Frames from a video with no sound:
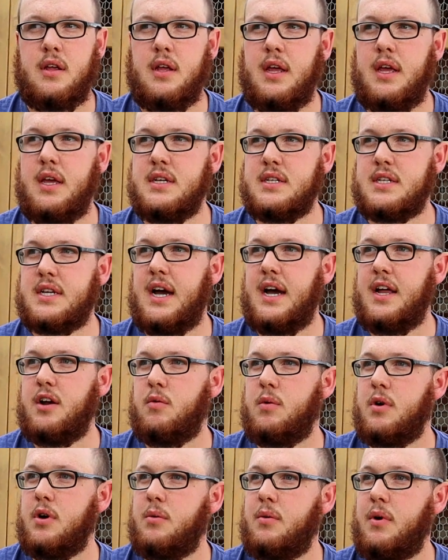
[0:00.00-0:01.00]
is kind of
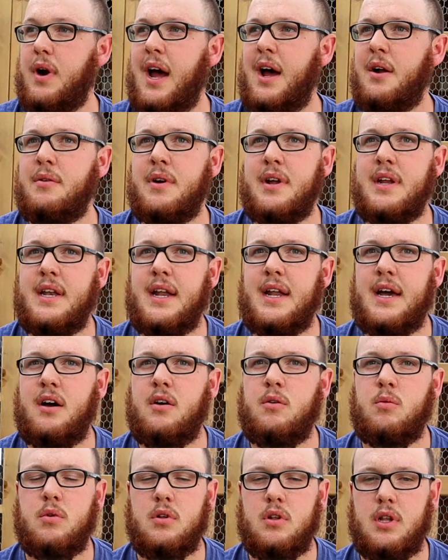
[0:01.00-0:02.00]
where we're at right
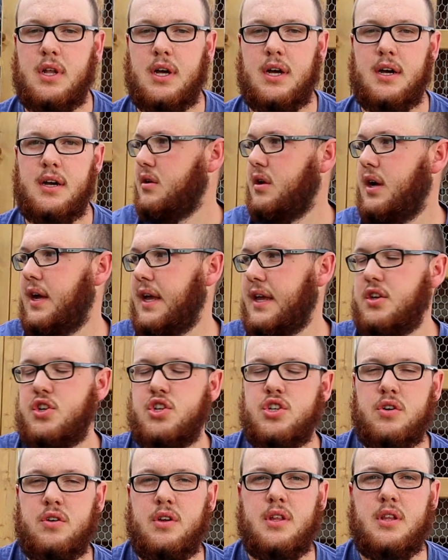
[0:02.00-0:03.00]
now. I can
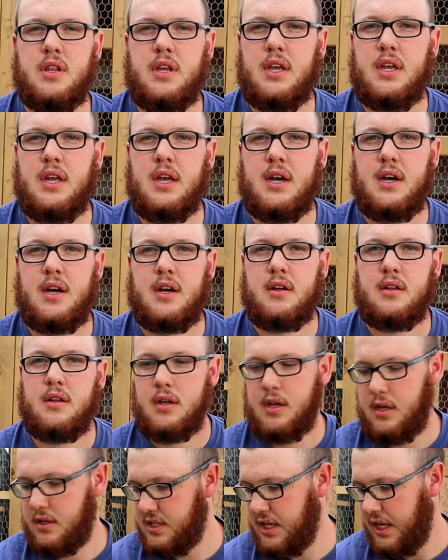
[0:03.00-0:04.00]
show you the
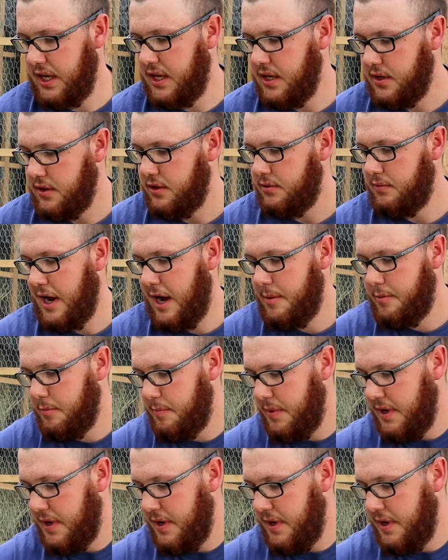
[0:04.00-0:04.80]
I'll take you into the rabbit